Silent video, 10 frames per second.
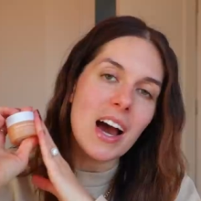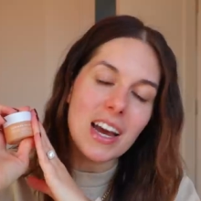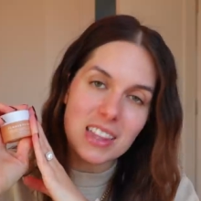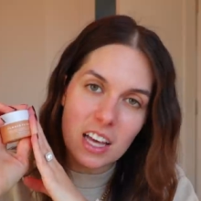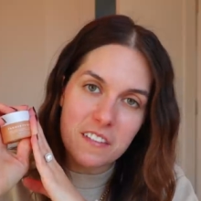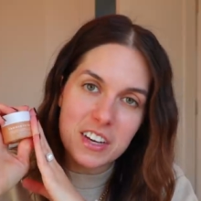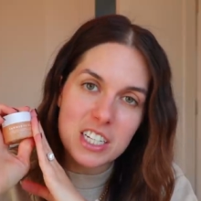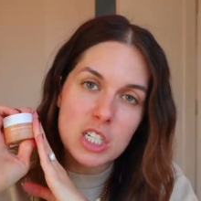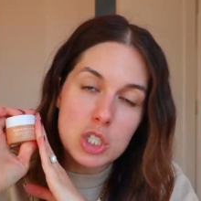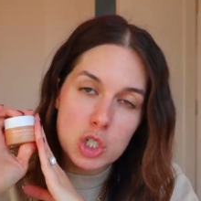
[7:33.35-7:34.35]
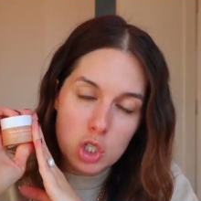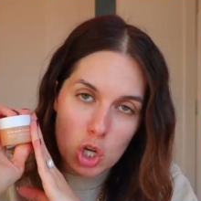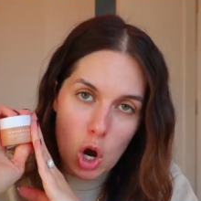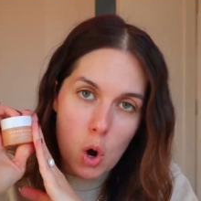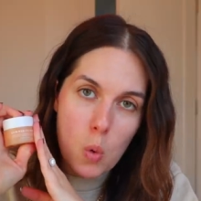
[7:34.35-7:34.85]
I love it
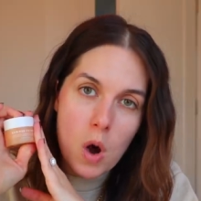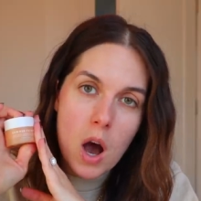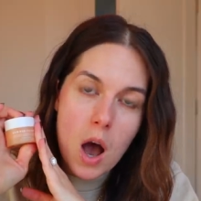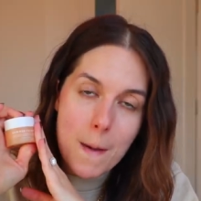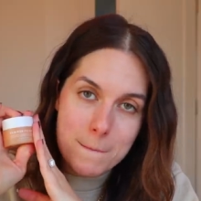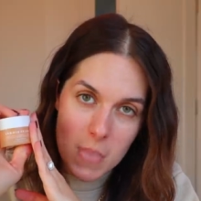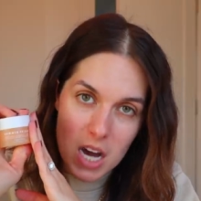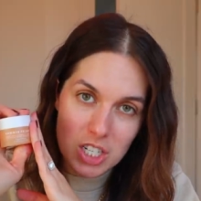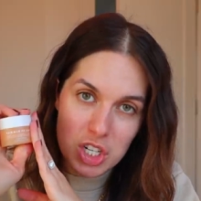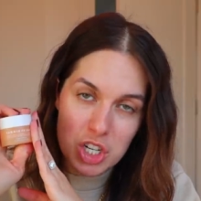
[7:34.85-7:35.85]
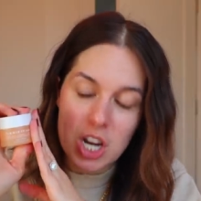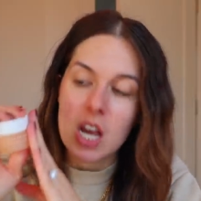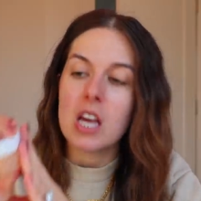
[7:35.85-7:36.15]
so much.